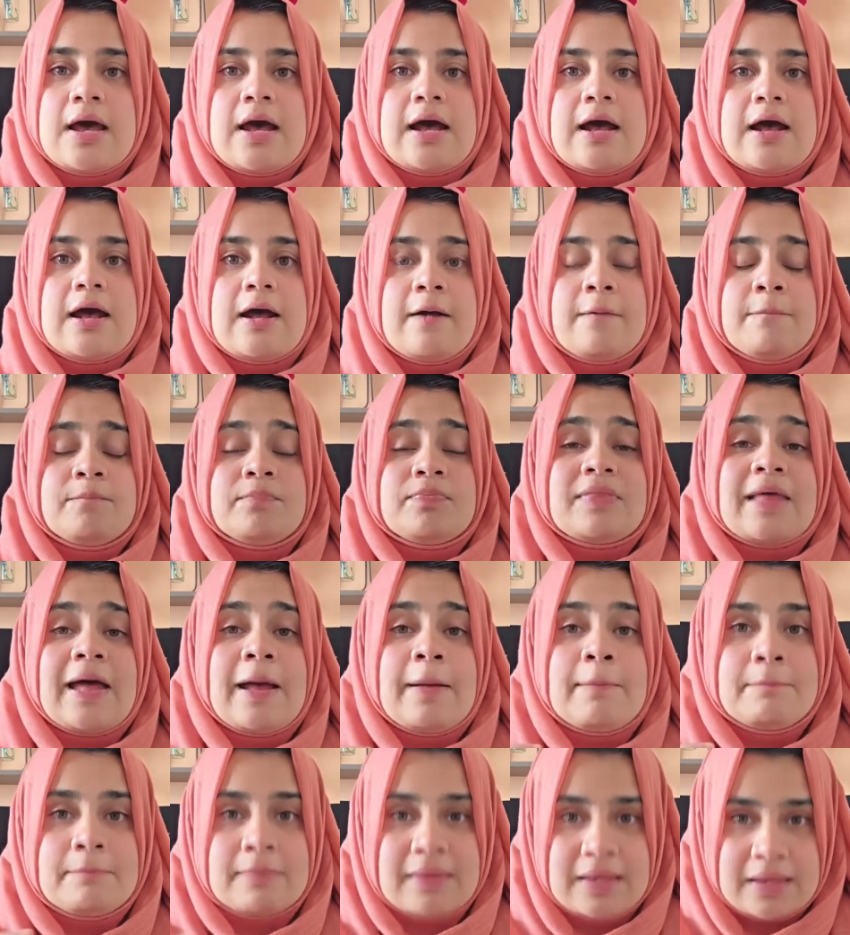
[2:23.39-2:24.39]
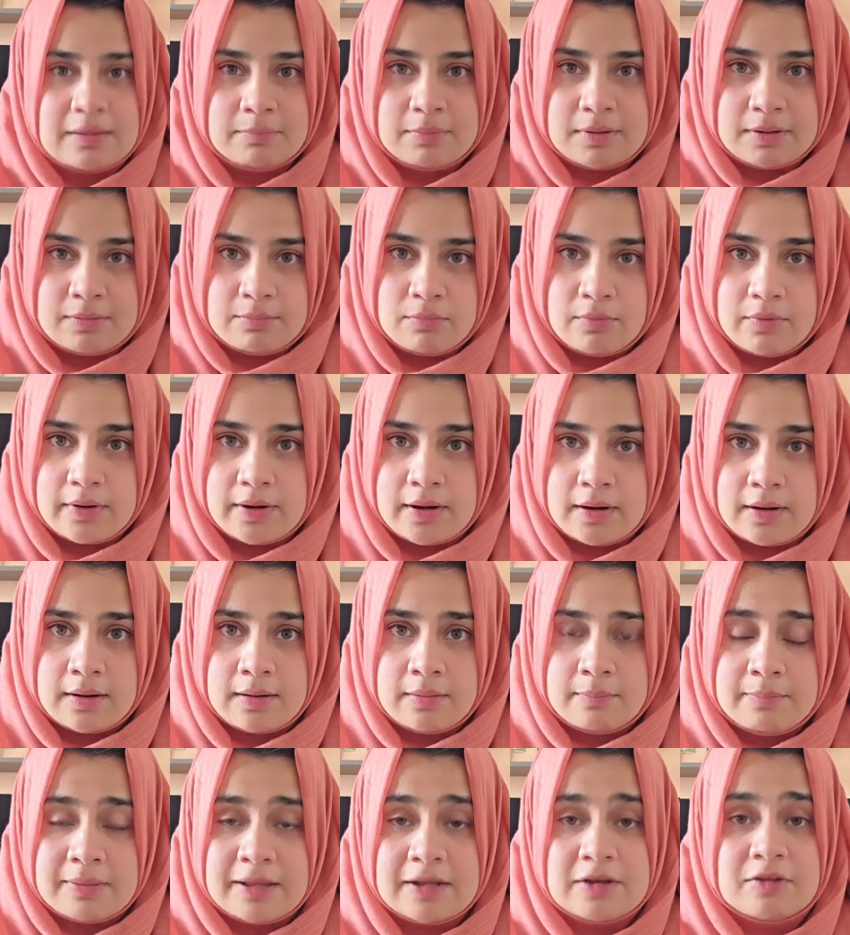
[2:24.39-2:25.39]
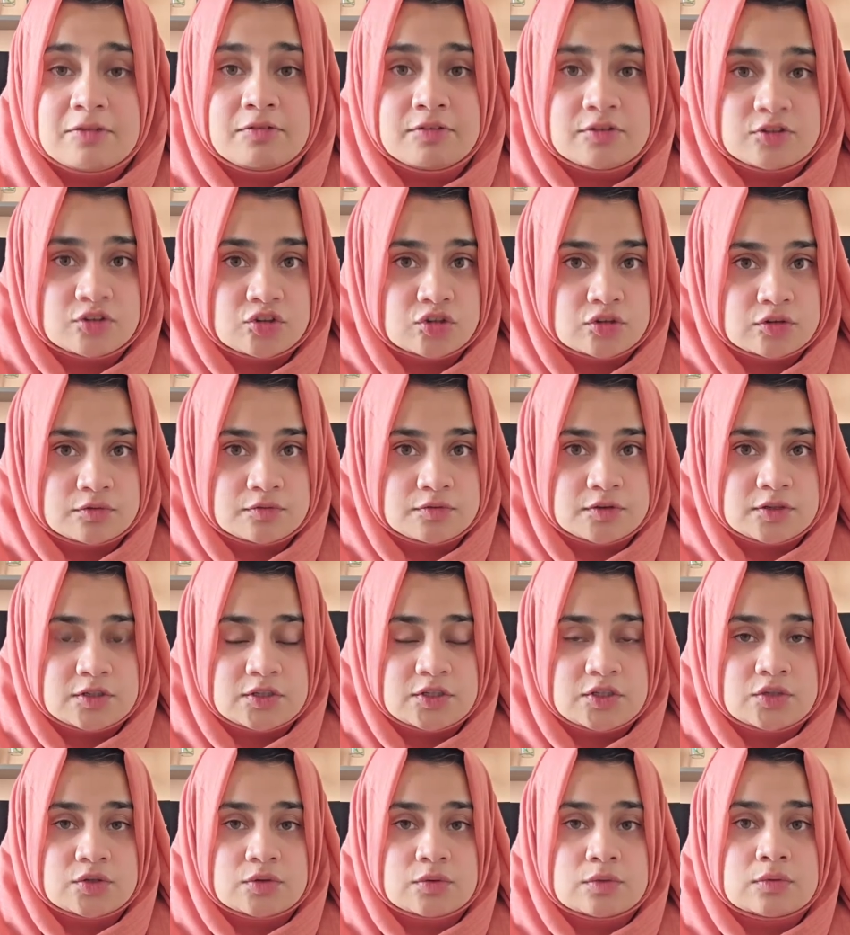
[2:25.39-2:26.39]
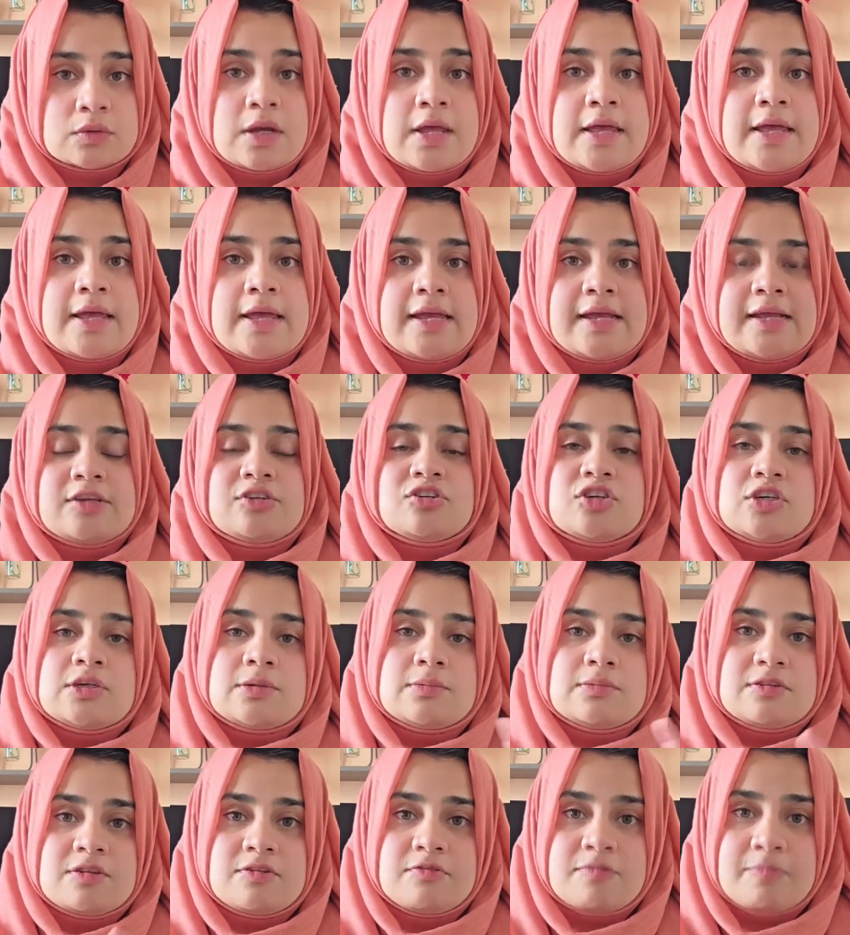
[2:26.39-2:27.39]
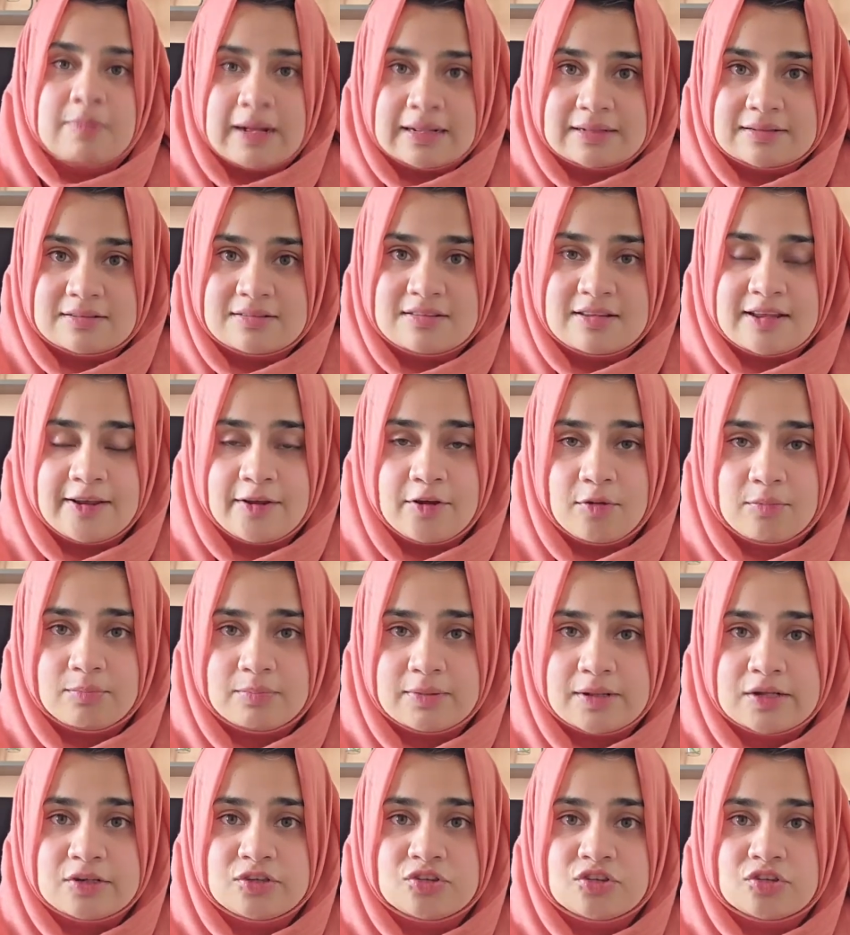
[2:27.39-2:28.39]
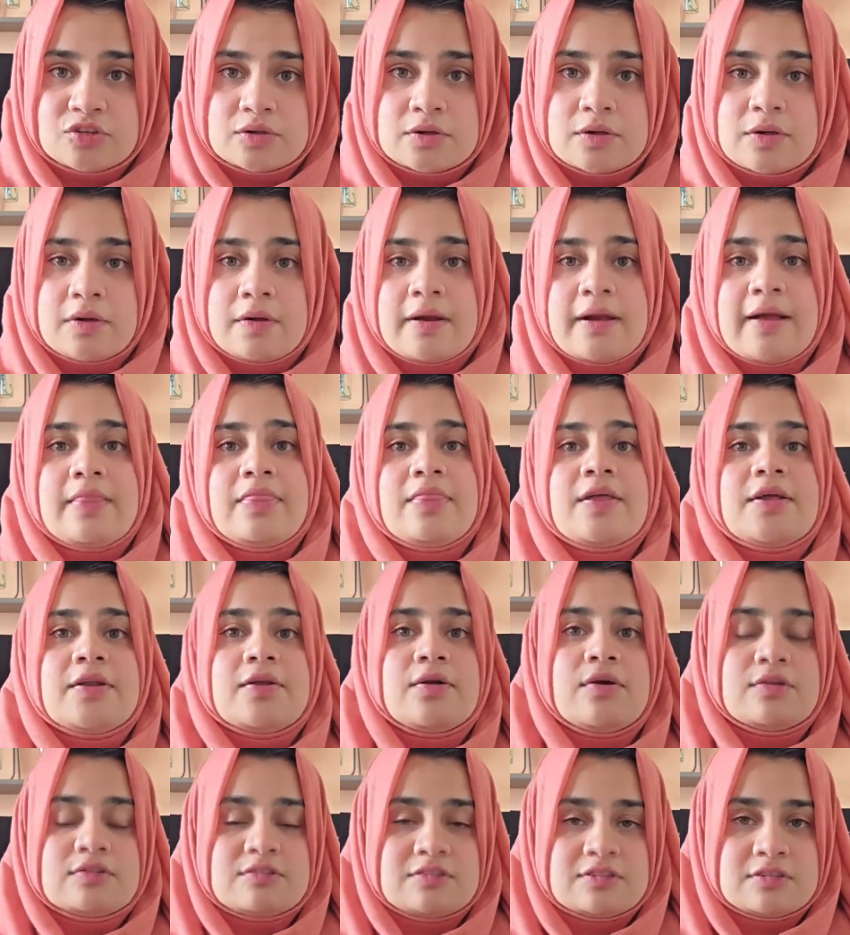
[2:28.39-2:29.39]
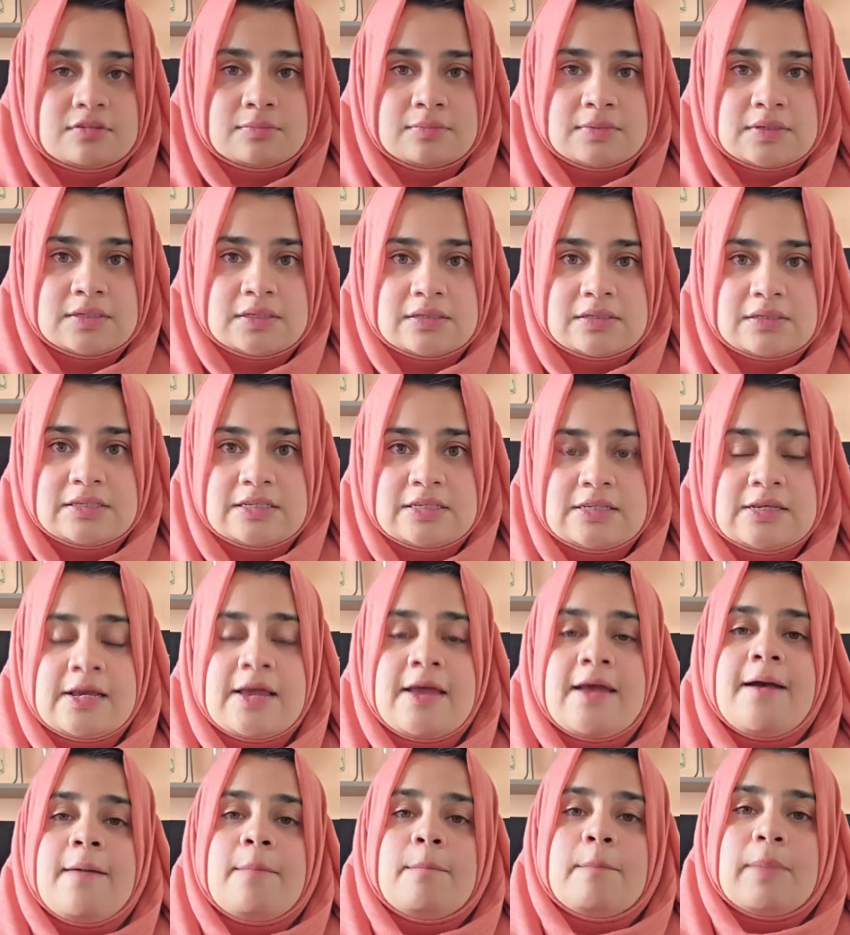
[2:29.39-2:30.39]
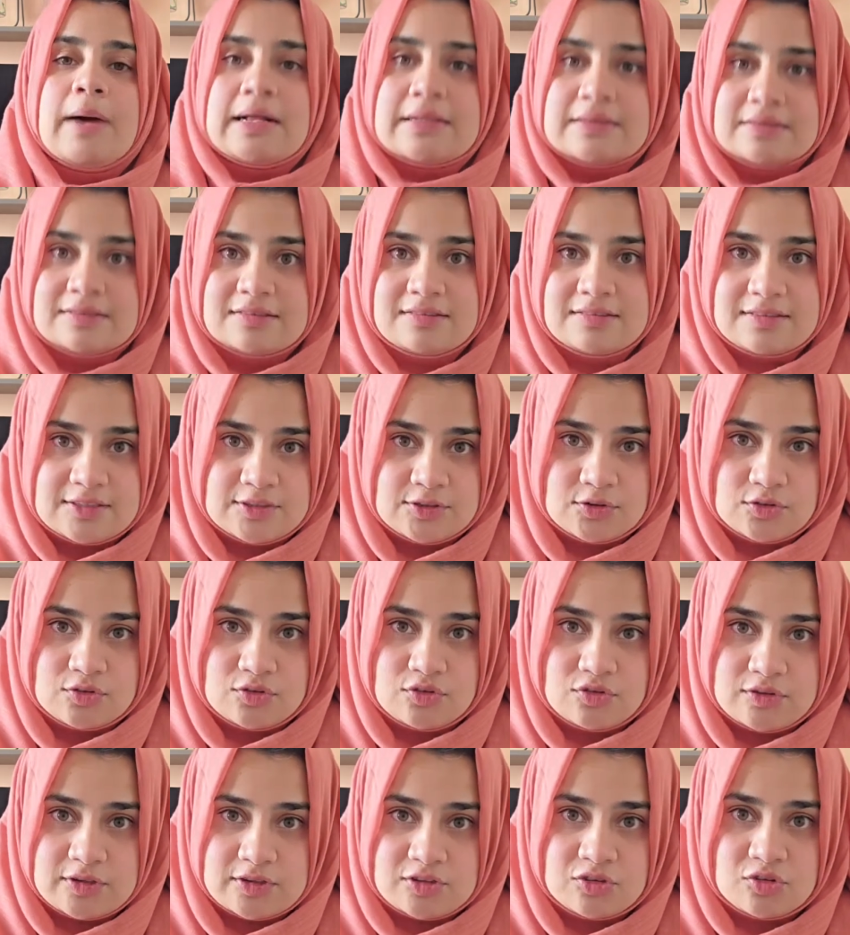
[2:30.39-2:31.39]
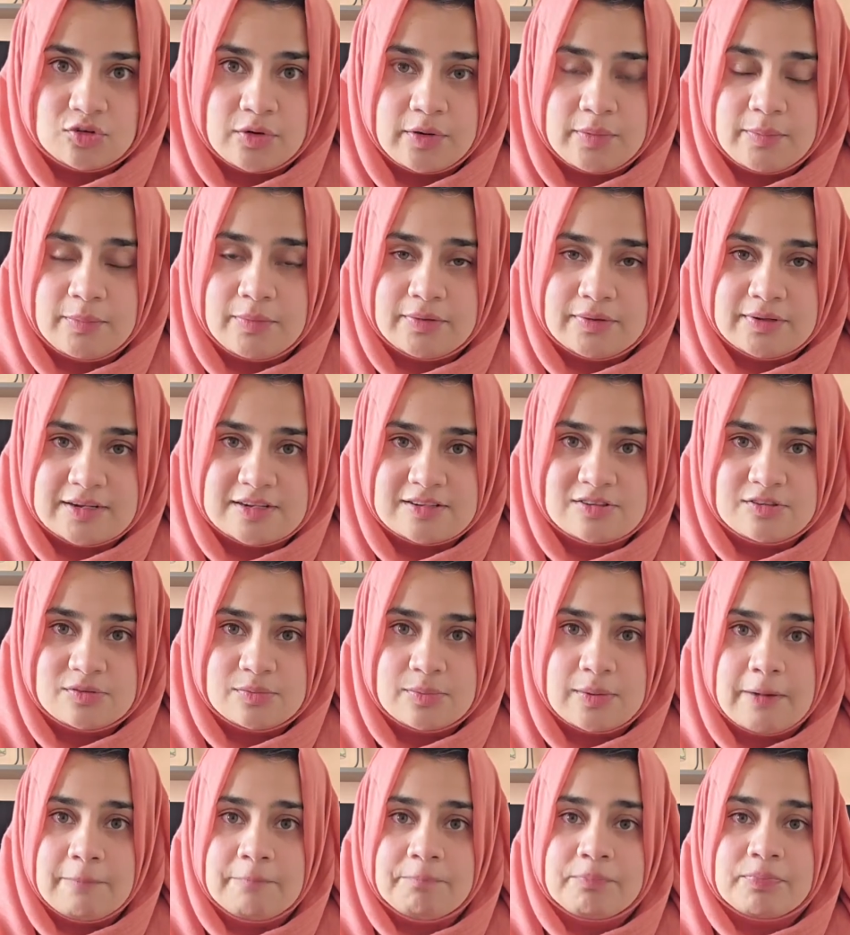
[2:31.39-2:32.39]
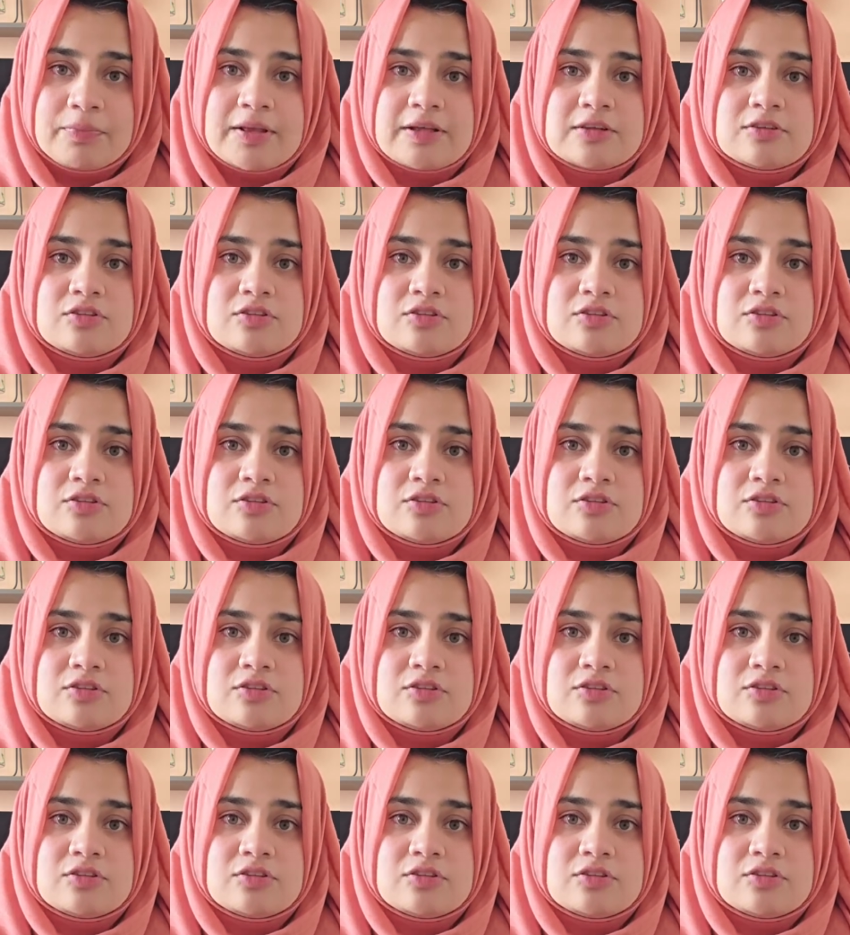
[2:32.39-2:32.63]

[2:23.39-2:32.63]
that may be more beneficial for you in terms of balancing your blood sugar and then ultimately balancing your stress hormone as well.